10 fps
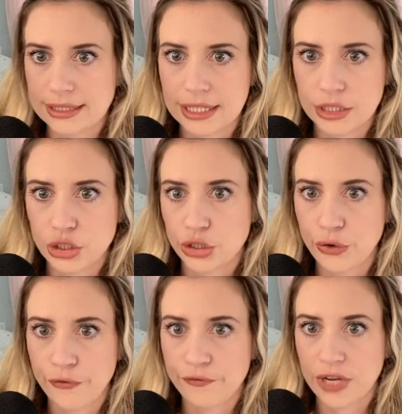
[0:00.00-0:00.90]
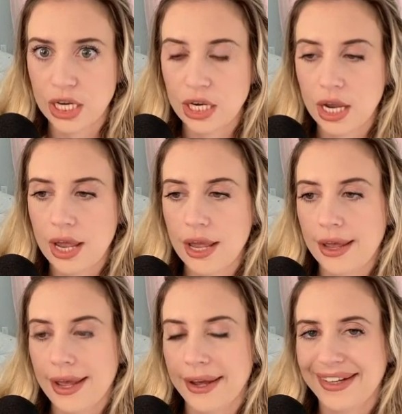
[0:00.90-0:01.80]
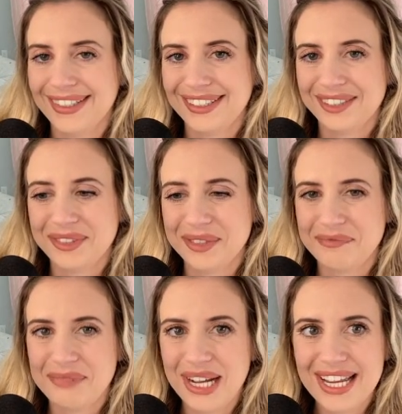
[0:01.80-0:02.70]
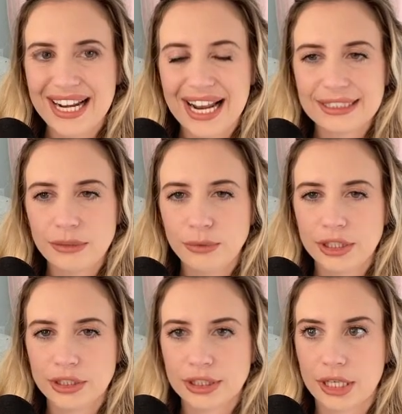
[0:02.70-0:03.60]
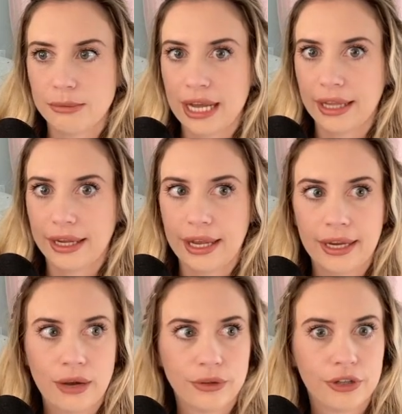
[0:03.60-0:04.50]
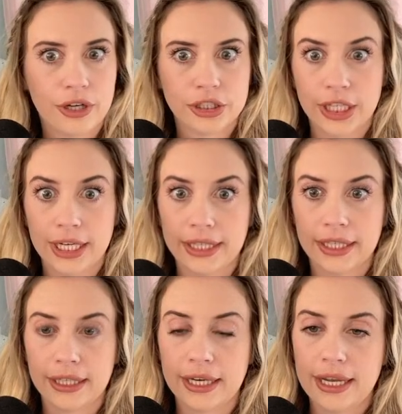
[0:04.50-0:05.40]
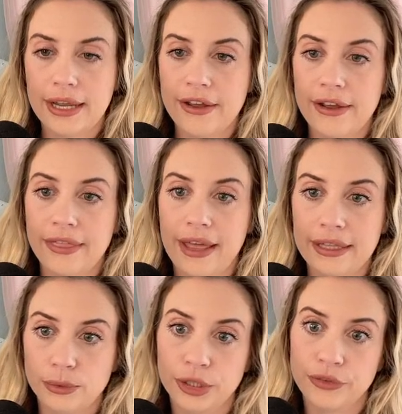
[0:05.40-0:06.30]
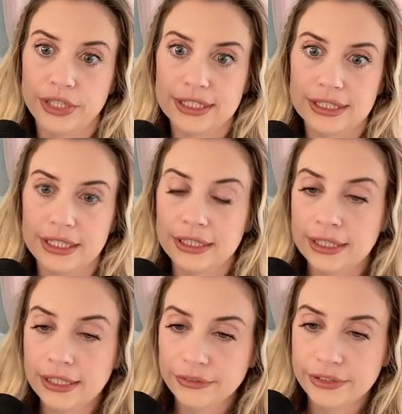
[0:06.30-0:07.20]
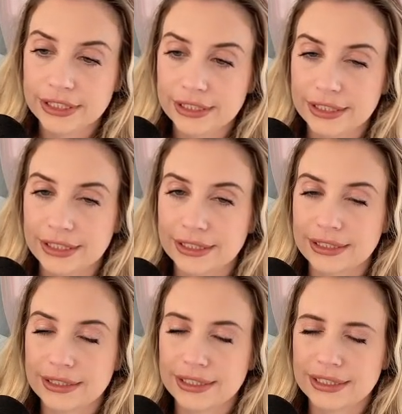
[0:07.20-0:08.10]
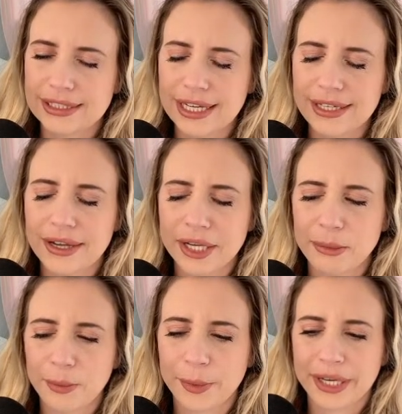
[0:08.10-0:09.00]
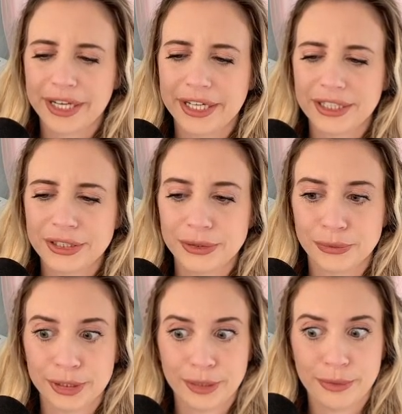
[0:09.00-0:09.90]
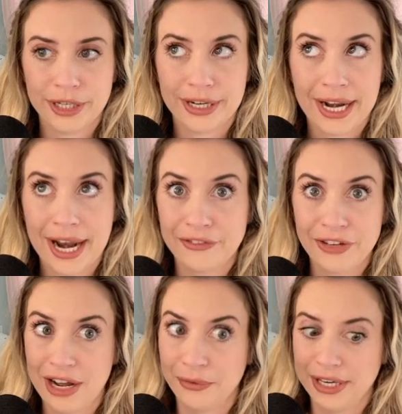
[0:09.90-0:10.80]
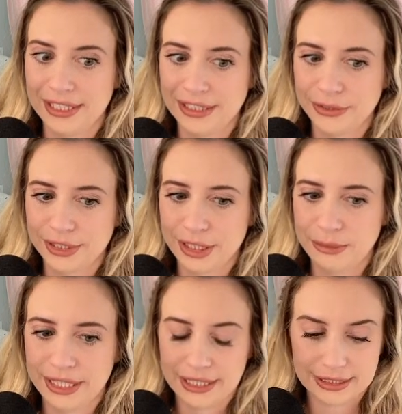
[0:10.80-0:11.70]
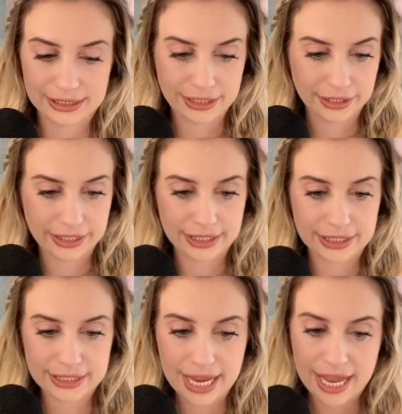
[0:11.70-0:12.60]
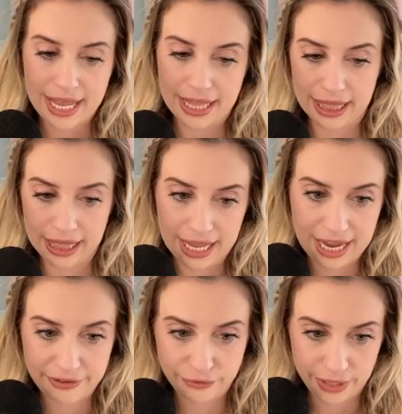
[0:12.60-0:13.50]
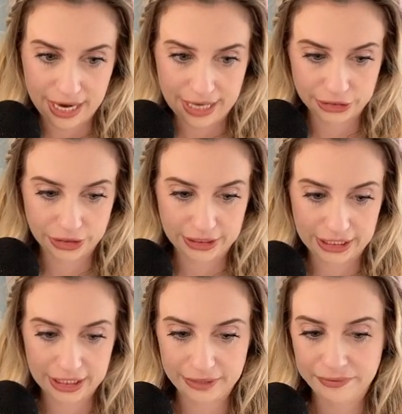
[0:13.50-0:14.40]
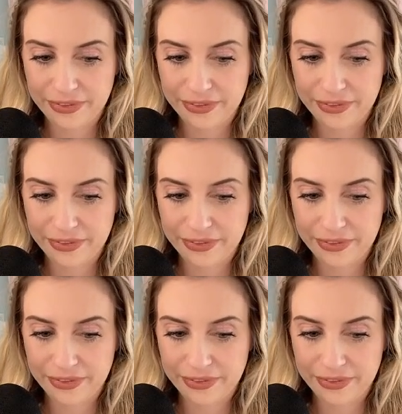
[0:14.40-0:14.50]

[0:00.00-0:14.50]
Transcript: and so fun. But I did want to just come by, like hang out with y'all, check in. That's one reason. Another reason is the second document we're going to get into is really weird and I have not read it. So it's going to be like a serious live reaction here.